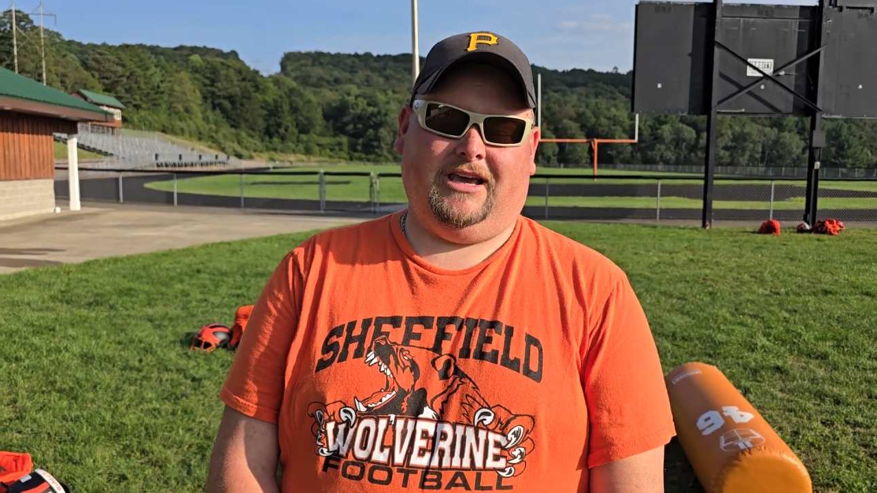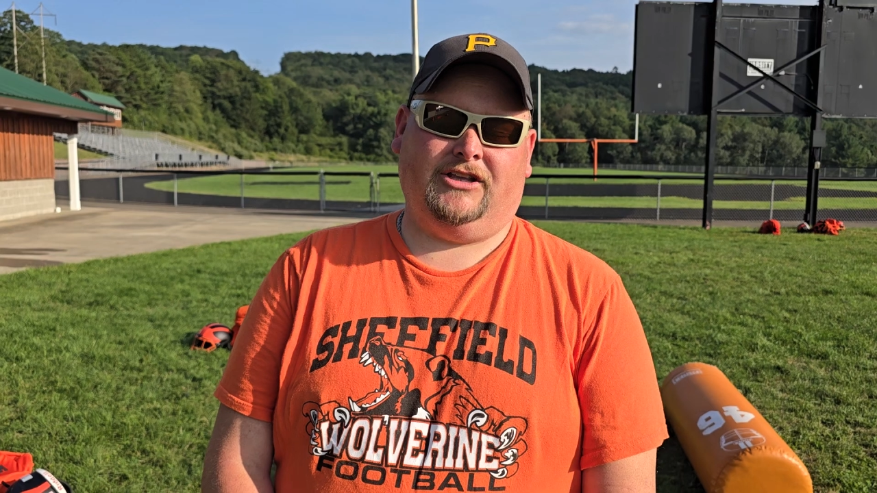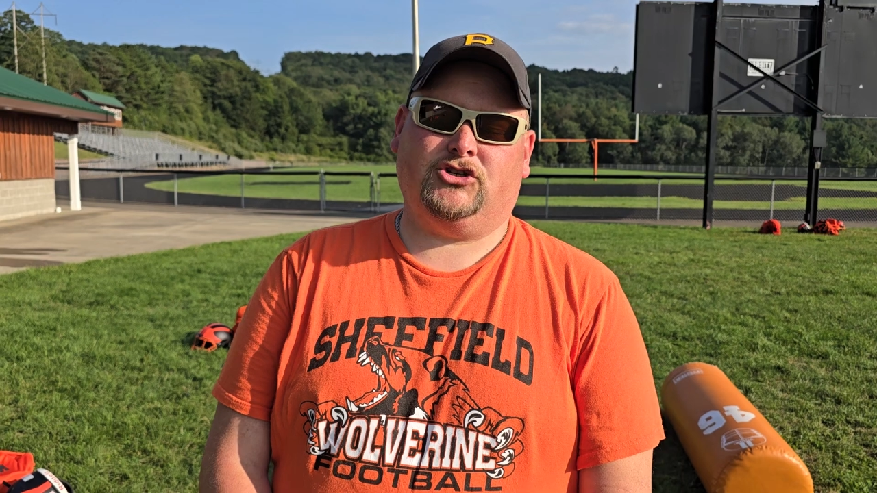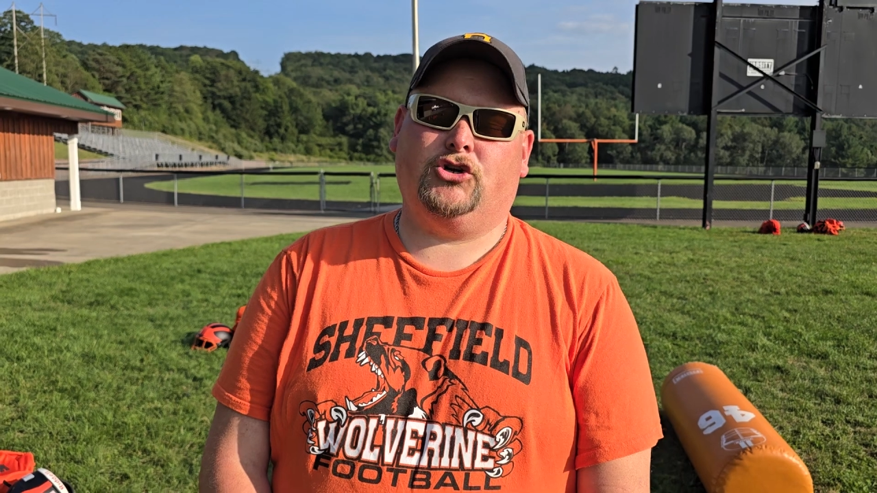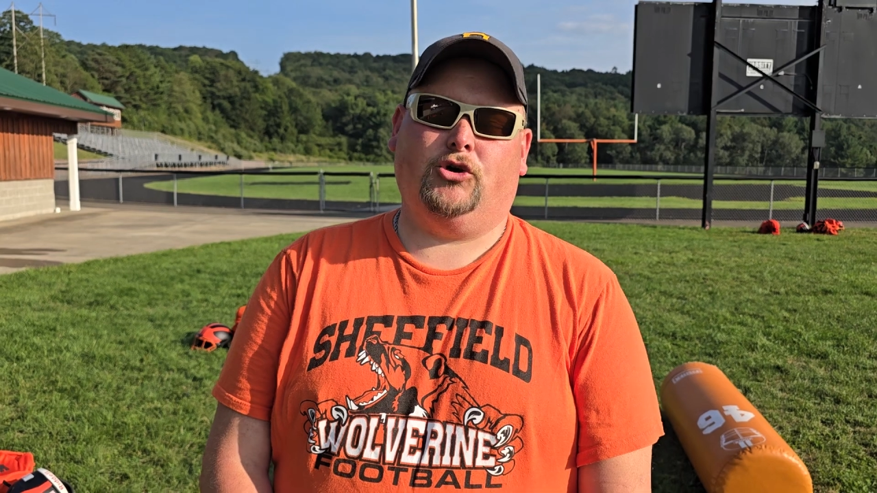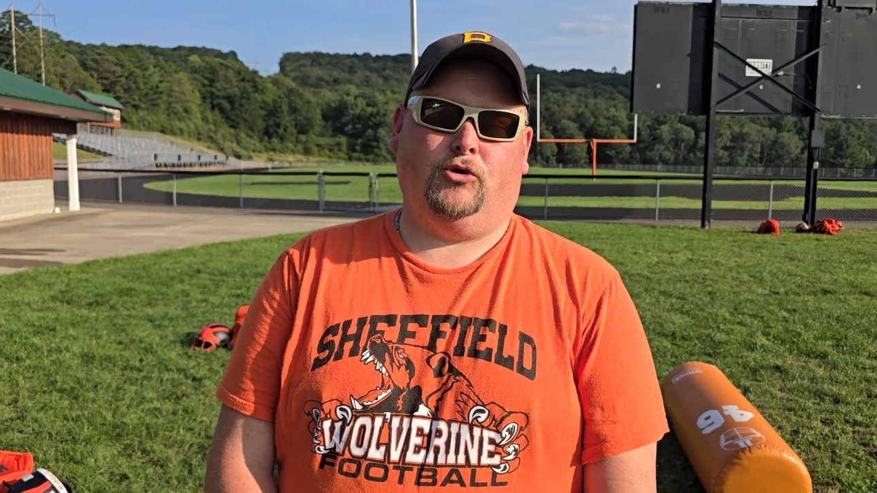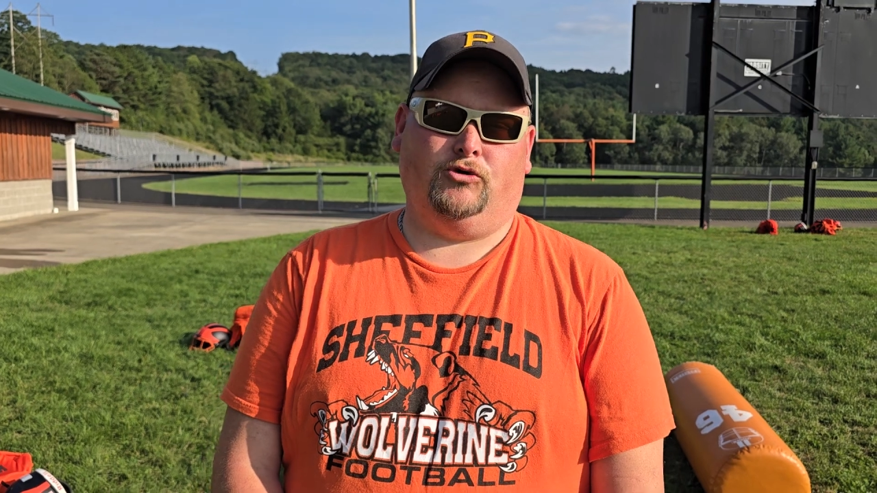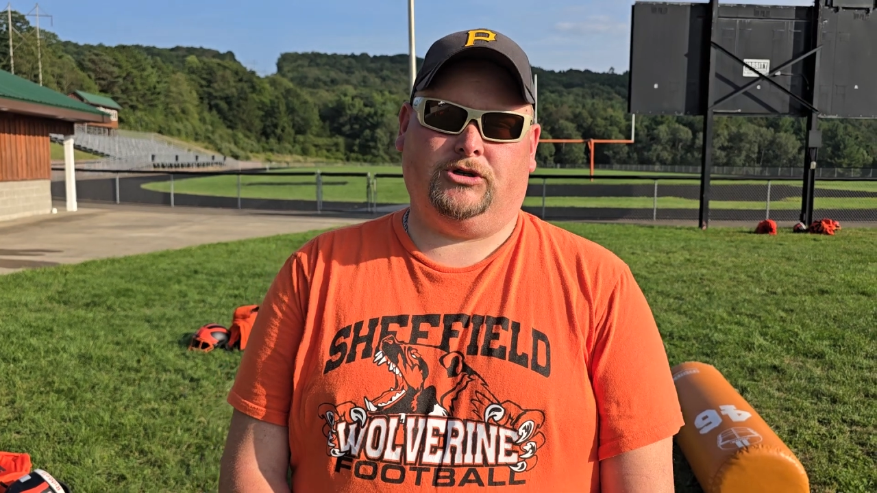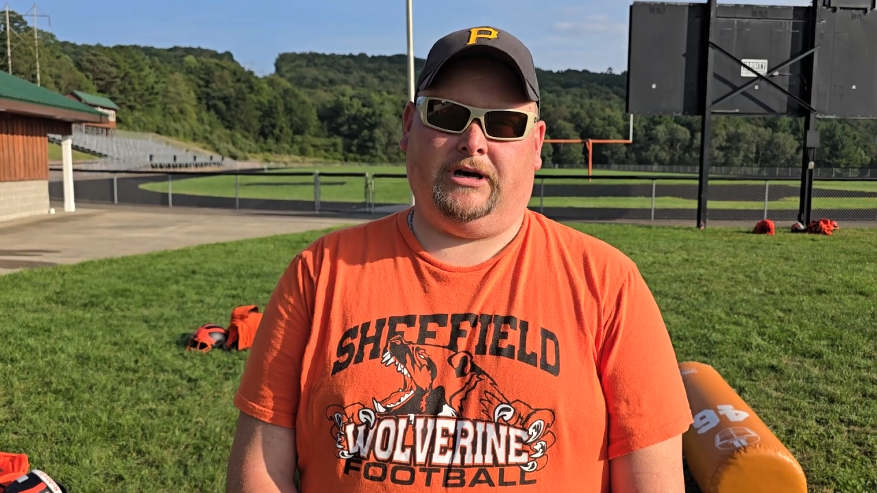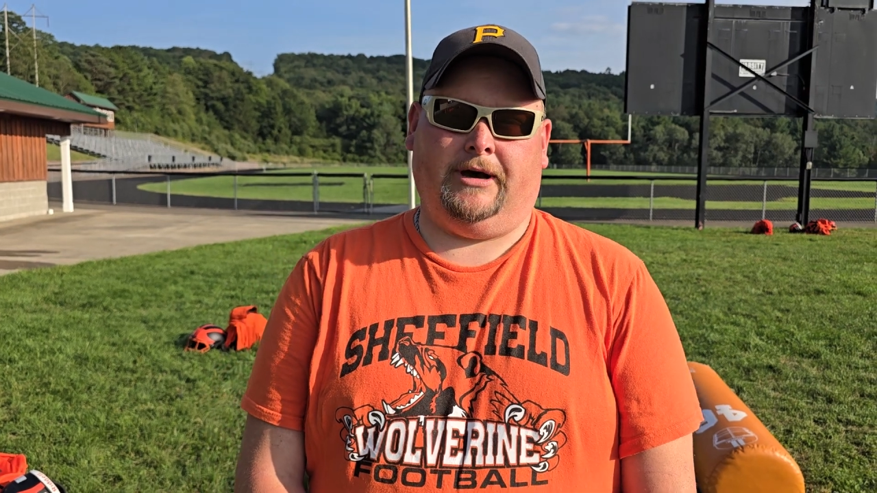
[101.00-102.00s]
It's
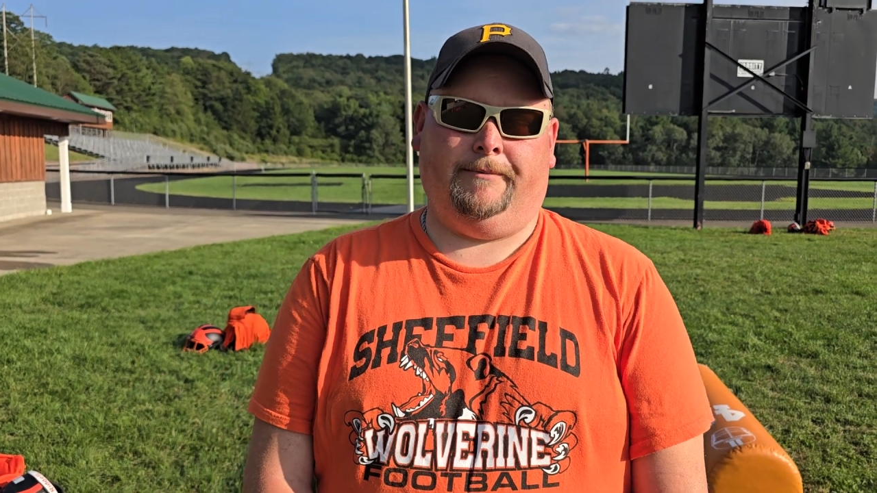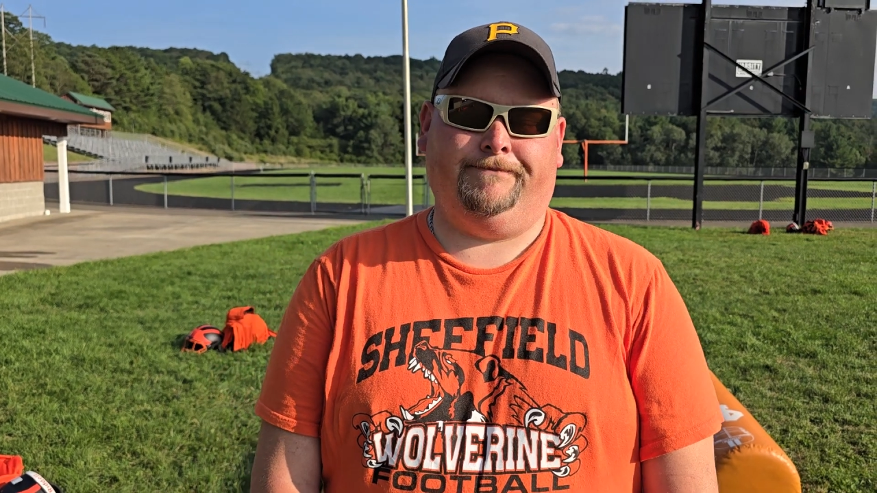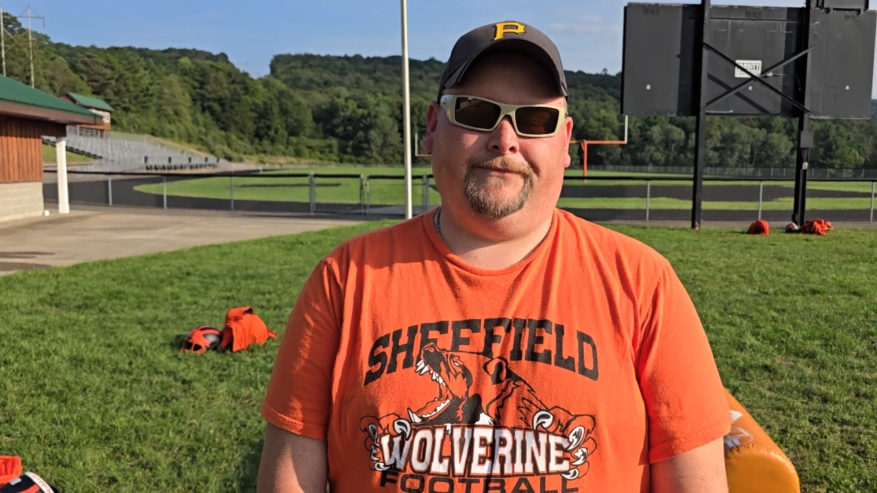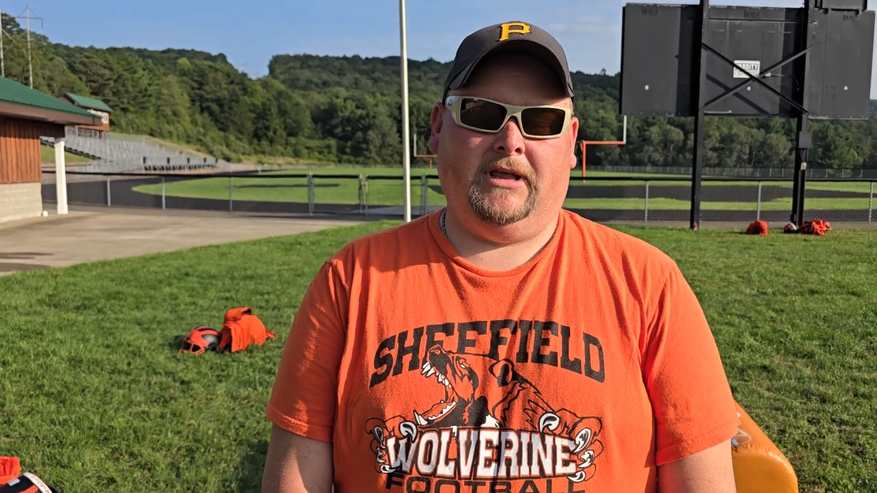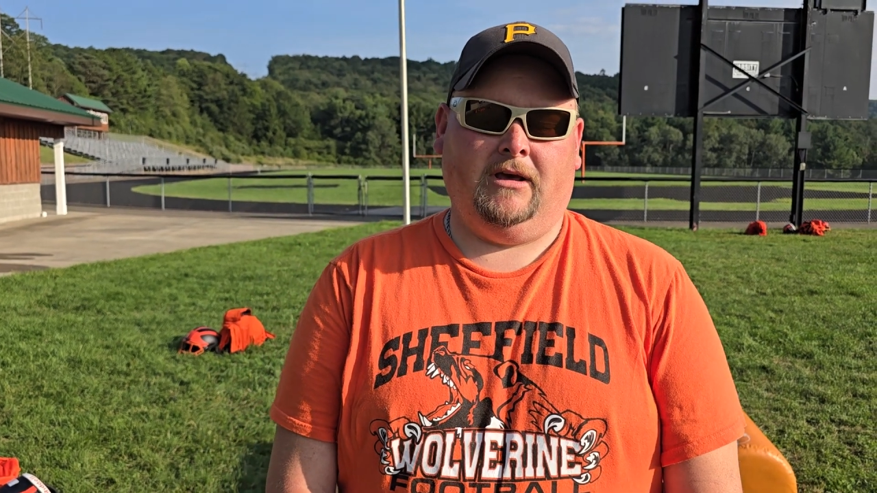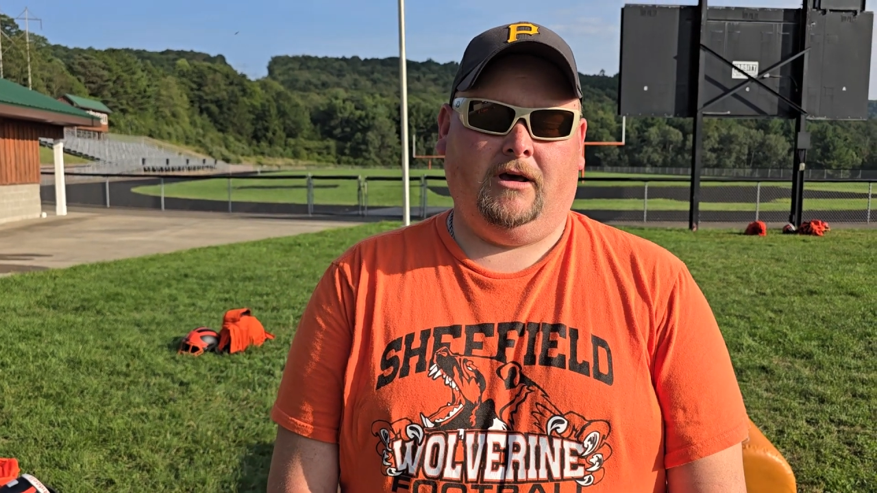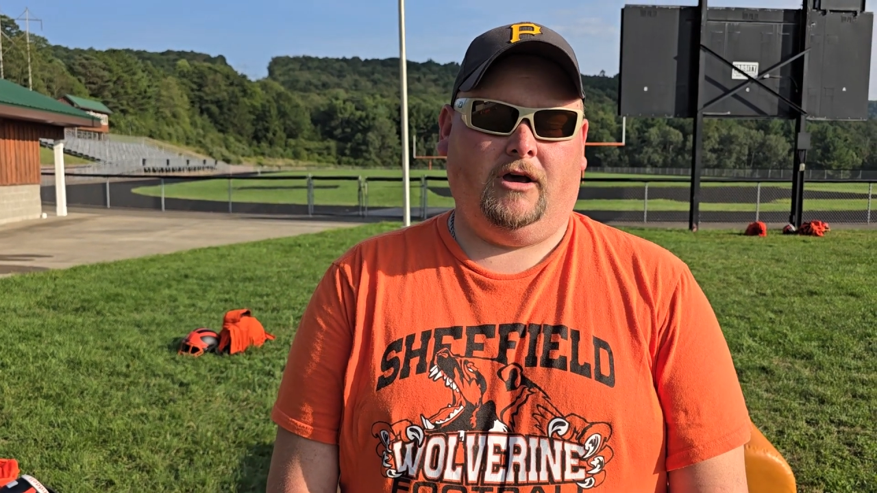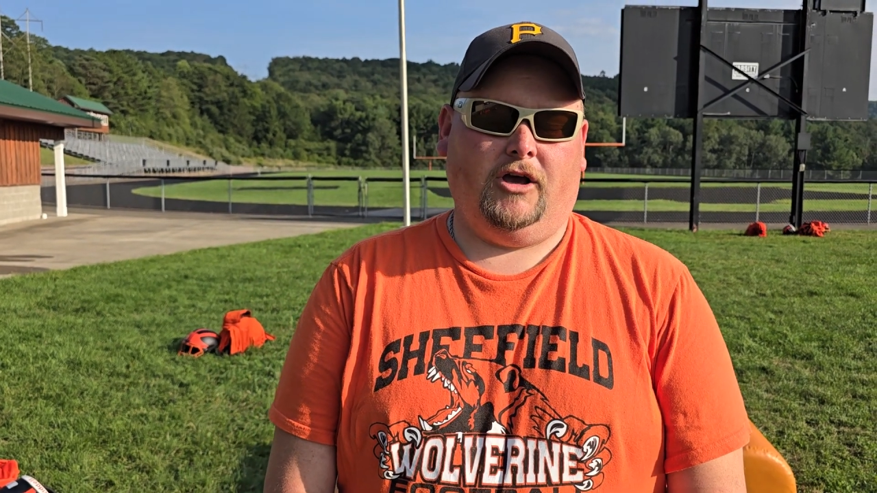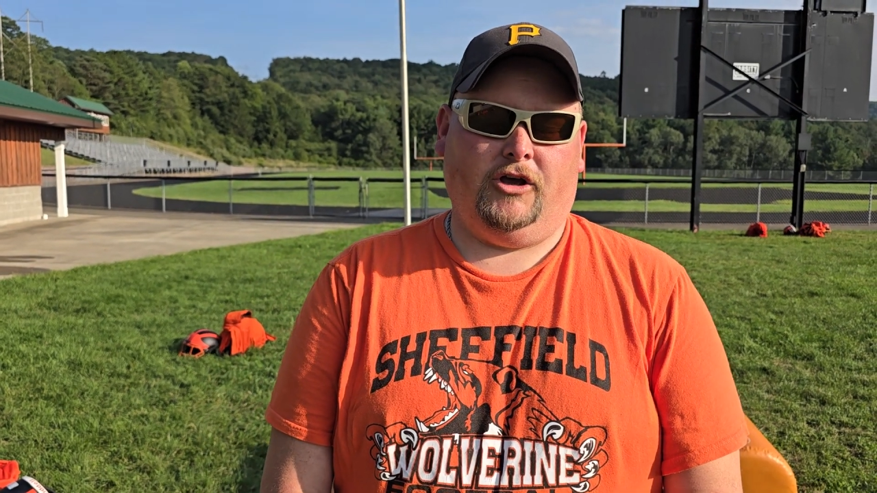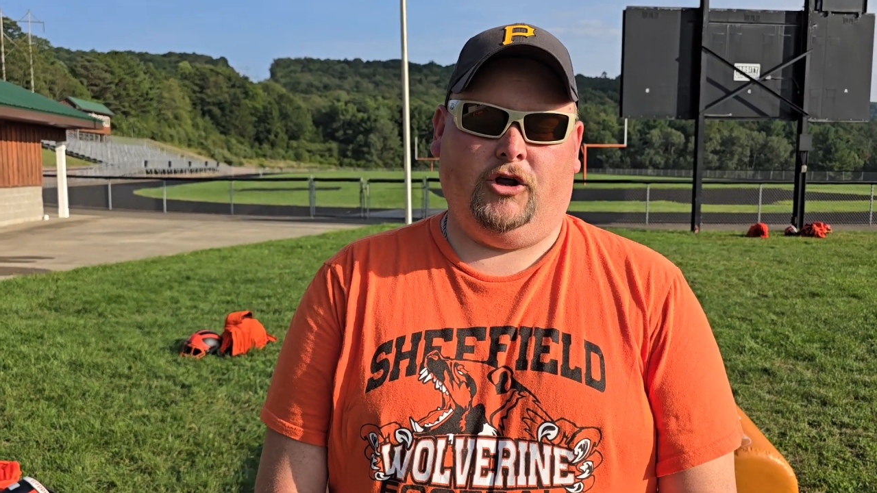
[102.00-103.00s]
huge.
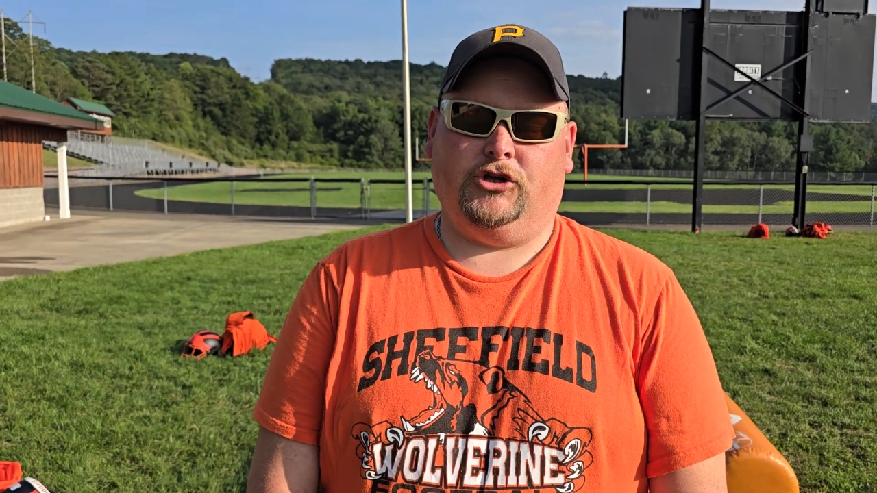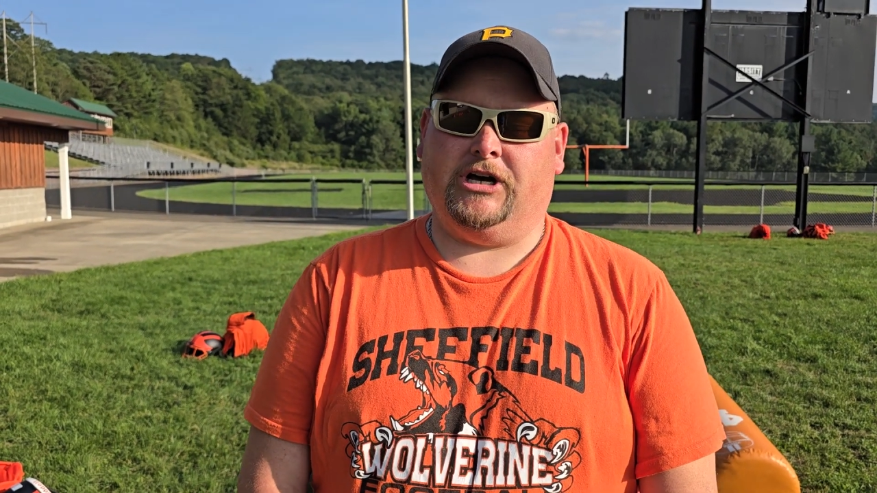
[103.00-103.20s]
You